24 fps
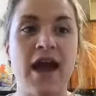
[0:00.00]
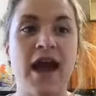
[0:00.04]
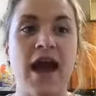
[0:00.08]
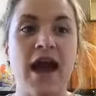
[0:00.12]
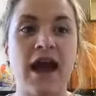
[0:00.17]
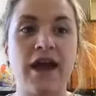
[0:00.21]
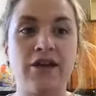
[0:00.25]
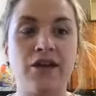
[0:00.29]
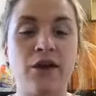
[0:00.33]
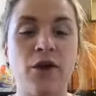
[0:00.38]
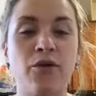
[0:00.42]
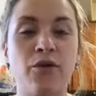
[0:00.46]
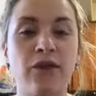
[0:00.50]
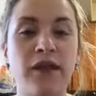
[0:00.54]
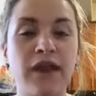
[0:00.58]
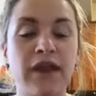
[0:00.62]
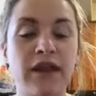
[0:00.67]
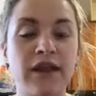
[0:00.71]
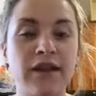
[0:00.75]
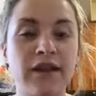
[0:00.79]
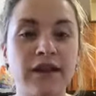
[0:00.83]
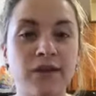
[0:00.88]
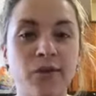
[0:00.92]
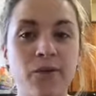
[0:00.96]
and know that
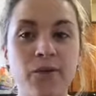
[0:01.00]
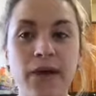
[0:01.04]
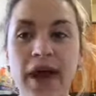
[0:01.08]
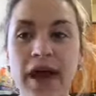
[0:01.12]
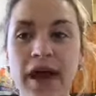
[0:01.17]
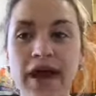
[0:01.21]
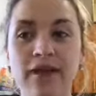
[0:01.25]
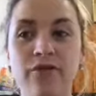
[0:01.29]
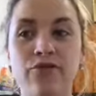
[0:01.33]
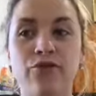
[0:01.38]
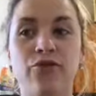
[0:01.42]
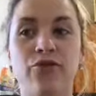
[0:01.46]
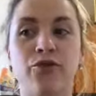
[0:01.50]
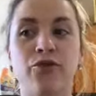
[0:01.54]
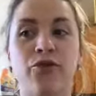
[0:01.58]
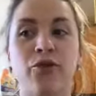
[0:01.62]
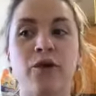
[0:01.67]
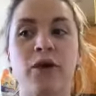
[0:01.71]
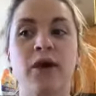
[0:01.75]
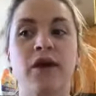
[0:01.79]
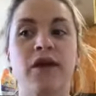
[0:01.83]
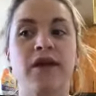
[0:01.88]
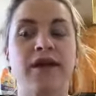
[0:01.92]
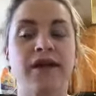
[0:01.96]
it is okay to
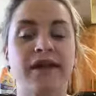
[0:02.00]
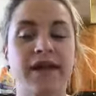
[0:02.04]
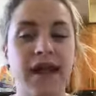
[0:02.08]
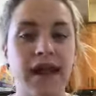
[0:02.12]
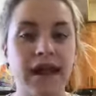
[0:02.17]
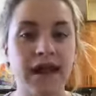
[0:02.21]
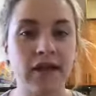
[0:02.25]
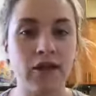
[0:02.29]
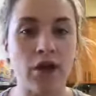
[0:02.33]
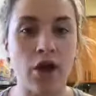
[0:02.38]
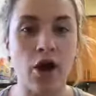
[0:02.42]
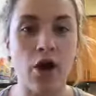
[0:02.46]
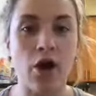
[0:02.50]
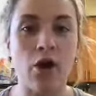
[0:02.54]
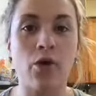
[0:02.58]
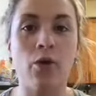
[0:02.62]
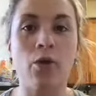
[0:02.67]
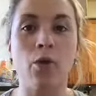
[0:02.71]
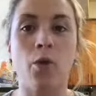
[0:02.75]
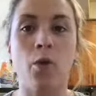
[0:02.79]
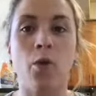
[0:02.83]
say no,